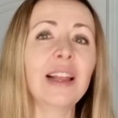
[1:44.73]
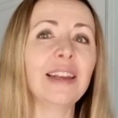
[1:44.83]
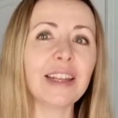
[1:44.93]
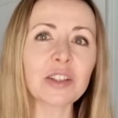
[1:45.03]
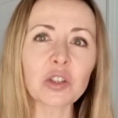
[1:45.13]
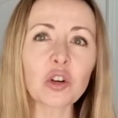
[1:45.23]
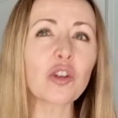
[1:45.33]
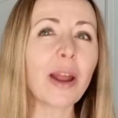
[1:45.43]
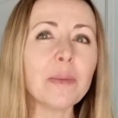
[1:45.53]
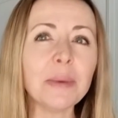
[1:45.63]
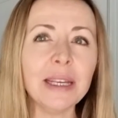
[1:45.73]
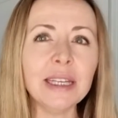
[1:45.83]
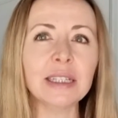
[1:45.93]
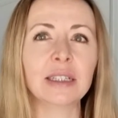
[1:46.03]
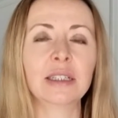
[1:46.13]
less
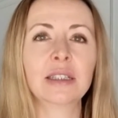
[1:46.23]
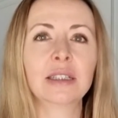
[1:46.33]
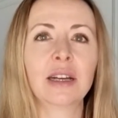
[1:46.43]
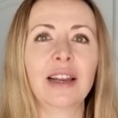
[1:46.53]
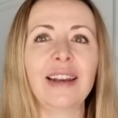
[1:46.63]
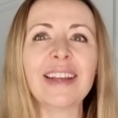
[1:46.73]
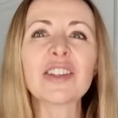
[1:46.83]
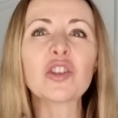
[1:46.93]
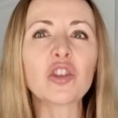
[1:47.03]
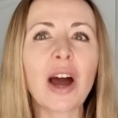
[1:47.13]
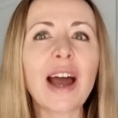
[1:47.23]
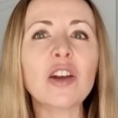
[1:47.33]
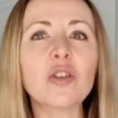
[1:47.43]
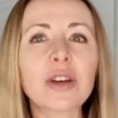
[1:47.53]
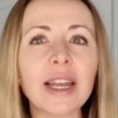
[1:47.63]
crepey, less dry
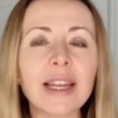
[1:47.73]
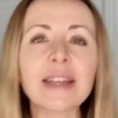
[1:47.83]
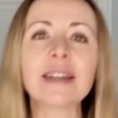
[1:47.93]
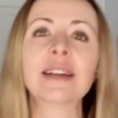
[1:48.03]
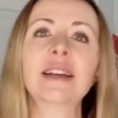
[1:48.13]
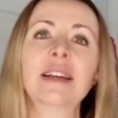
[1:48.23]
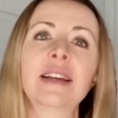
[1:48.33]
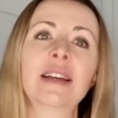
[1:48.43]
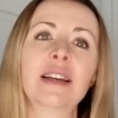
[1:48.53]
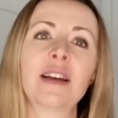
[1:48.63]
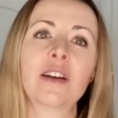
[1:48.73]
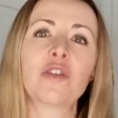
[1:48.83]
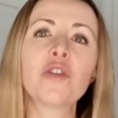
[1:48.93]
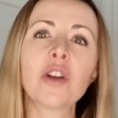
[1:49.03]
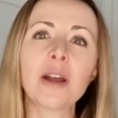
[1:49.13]
looking,
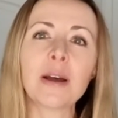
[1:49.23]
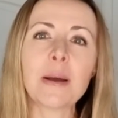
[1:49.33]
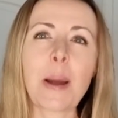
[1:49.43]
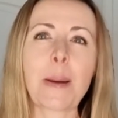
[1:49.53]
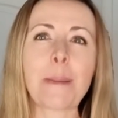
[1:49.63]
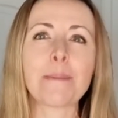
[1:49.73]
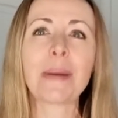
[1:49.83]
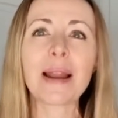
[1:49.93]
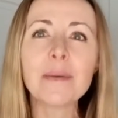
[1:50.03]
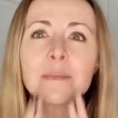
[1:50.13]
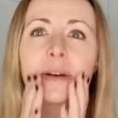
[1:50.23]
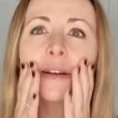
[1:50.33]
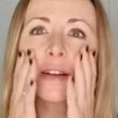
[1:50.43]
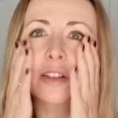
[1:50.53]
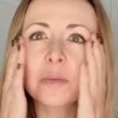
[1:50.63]
fuller, plumper,
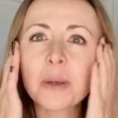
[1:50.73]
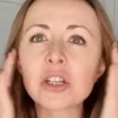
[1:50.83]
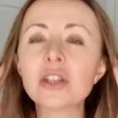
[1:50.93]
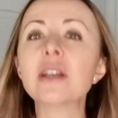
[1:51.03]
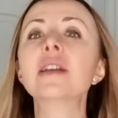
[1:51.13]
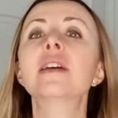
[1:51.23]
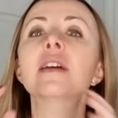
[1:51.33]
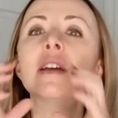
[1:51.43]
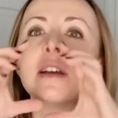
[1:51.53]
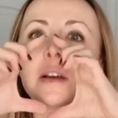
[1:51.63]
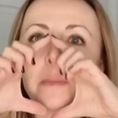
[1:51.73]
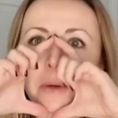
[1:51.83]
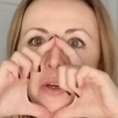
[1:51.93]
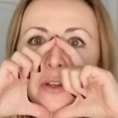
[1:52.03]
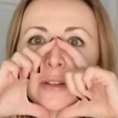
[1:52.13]
especially
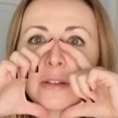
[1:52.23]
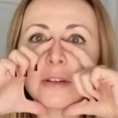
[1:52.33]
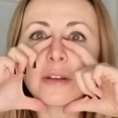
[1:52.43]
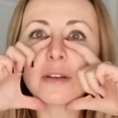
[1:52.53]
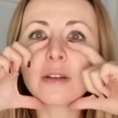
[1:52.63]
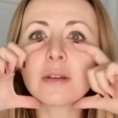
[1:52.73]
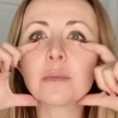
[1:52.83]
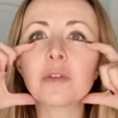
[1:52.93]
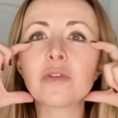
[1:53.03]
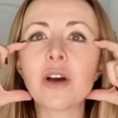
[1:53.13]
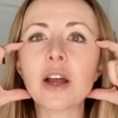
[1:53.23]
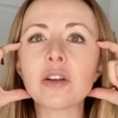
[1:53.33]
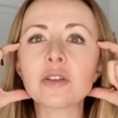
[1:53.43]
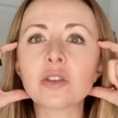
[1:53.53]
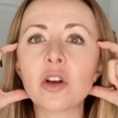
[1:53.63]
because
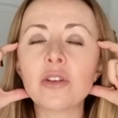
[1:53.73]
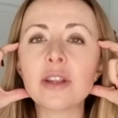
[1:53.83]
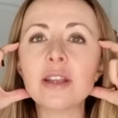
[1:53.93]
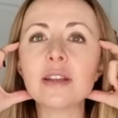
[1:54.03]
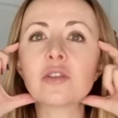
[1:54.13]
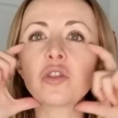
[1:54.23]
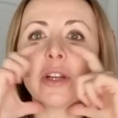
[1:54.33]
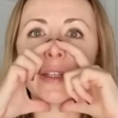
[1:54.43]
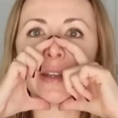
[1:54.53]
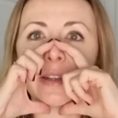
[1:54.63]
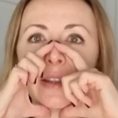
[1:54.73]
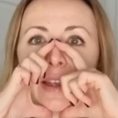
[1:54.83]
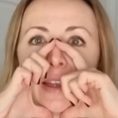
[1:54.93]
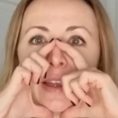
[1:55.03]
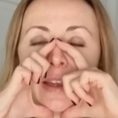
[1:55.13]
Profhilo is only treating
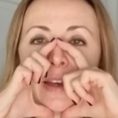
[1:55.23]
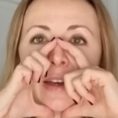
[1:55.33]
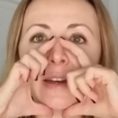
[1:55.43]
the